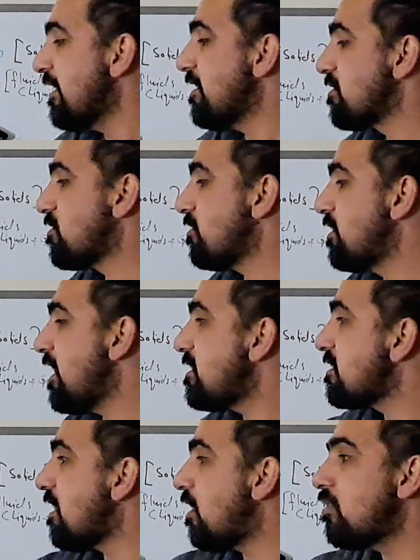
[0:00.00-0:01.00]
so
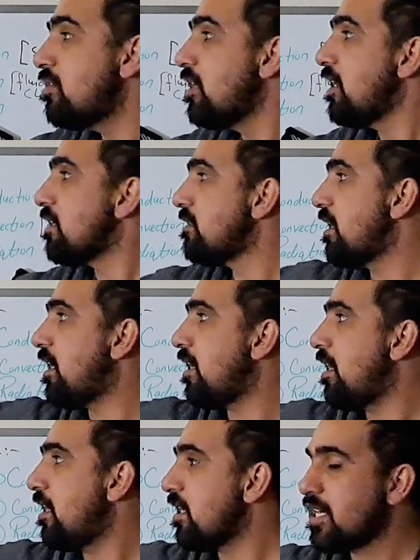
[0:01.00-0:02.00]
that's how
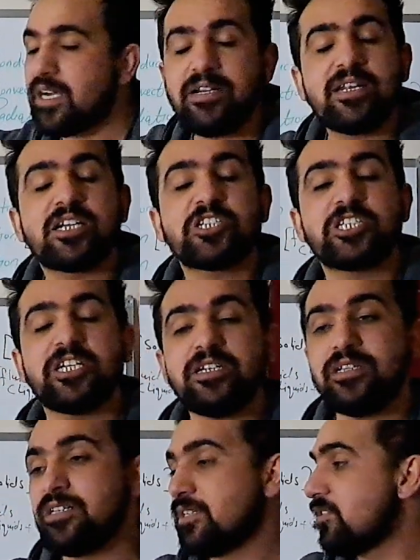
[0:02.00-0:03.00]
the conduction